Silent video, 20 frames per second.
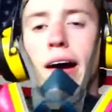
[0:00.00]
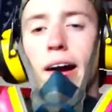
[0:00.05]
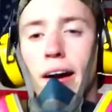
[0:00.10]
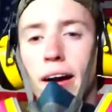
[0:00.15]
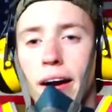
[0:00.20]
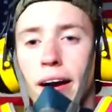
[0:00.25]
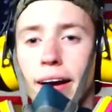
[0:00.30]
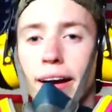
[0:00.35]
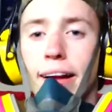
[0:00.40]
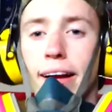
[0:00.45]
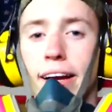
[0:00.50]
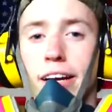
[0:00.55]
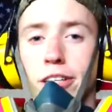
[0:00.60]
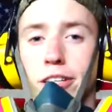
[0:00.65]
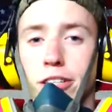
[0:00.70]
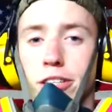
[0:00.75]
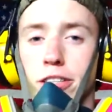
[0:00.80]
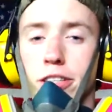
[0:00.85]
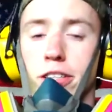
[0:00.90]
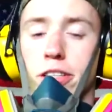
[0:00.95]
Alright, I
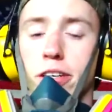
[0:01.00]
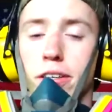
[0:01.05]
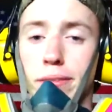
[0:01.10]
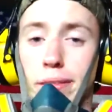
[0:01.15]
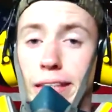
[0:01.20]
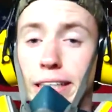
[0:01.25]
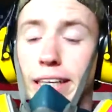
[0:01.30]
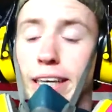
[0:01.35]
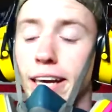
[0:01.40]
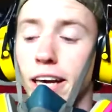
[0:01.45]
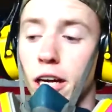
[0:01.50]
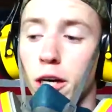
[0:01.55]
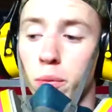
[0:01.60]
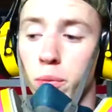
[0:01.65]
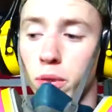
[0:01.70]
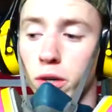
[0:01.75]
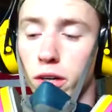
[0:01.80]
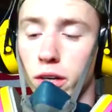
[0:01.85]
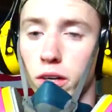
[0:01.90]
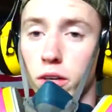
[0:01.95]
actually turned off the
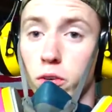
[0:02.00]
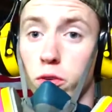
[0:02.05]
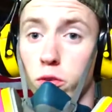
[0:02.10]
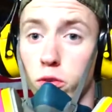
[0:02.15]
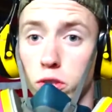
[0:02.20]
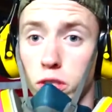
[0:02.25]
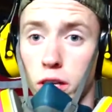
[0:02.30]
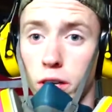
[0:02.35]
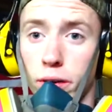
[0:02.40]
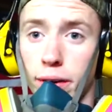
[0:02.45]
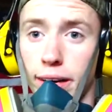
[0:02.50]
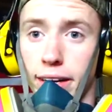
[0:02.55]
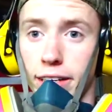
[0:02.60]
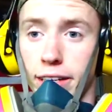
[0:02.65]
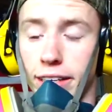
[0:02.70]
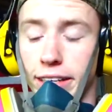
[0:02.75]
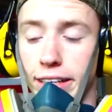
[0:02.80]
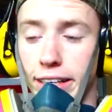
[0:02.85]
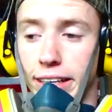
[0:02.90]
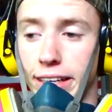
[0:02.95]
camera so I
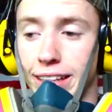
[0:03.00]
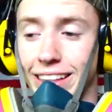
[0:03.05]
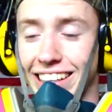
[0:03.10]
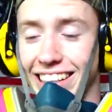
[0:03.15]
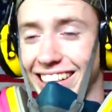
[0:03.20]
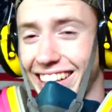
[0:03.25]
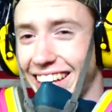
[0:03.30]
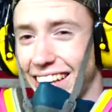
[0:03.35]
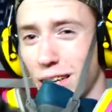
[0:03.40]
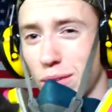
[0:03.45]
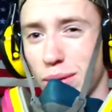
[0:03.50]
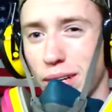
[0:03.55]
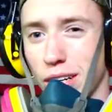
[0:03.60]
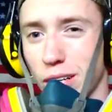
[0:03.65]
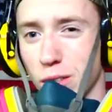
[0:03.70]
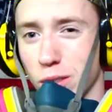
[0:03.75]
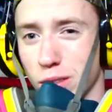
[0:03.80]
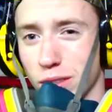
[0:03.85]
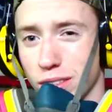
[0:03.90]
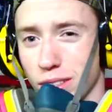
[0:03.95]
could, the camera
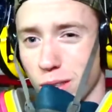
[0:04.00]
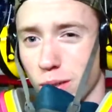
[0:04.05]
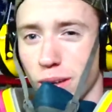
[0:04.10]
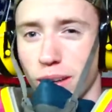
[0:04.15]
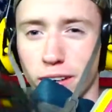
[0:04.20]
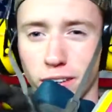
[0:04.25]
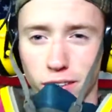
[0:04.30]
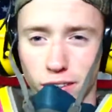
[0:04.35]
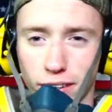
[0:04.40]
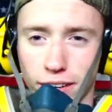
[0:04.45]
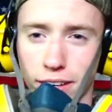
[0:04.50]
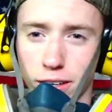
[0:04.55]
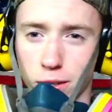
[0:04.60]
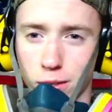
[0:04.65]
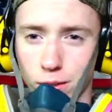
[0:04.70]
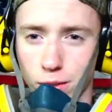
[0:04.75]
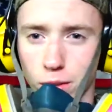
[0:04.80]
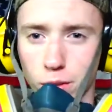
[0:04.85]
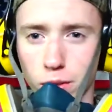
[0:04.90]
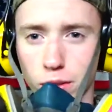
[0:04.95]
angle and the grinder
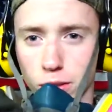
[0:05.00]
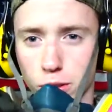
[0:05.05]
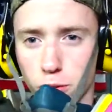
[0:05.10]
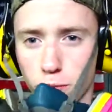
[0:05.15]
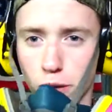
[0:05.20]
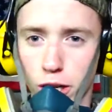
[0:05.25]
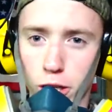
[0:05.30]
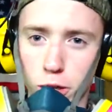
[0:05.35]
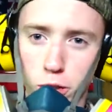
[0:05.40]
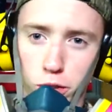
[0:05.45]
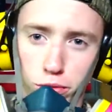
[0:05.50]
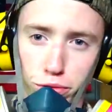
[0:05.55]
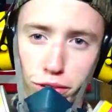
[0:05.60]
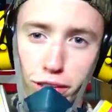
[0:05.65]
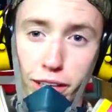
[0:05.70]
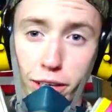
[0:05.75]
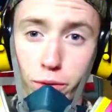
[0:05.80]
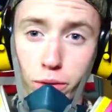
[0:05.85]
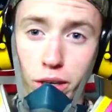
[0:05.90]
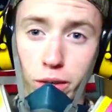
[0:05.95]
angle, the sparks were
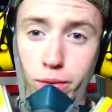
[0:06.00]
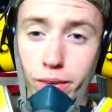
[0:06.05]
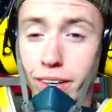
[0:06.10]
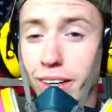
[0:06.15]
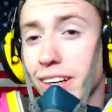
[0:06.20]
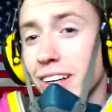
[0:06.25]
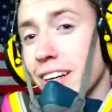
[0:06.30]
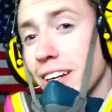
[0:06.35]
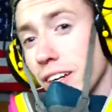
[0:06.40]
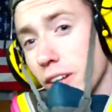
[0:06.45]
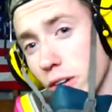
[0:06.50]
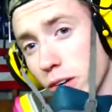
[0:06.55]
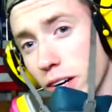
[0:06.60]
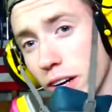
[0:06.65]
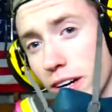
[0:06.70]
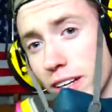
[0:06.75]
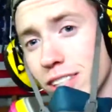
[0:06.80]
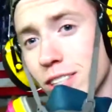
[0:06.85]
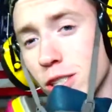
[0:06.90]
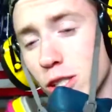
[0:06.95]
flying right where I needed to
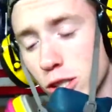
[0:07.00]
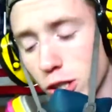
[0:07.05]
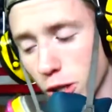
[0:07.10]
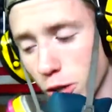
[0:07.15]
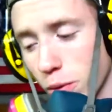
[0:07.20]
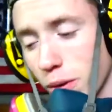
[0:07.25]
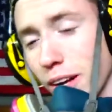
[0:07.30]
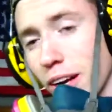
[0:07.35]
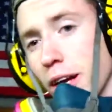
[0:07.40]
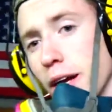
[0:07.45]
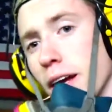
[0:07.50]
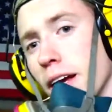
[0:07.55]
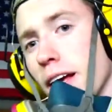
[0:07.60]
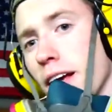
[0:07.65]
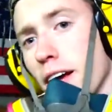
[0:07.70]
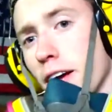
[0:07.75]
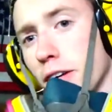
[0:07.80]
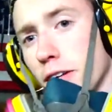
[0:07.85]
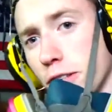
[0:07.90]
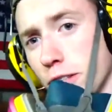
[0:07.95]
grind, so
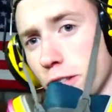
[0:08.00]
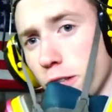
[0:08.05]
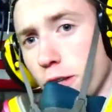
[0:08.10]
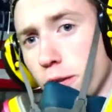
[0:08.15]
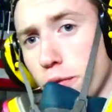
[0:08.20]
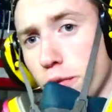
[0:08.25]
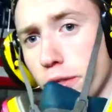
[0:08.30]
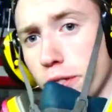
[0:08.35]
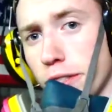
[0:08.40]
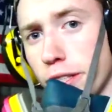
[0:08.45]
had to turn you off for a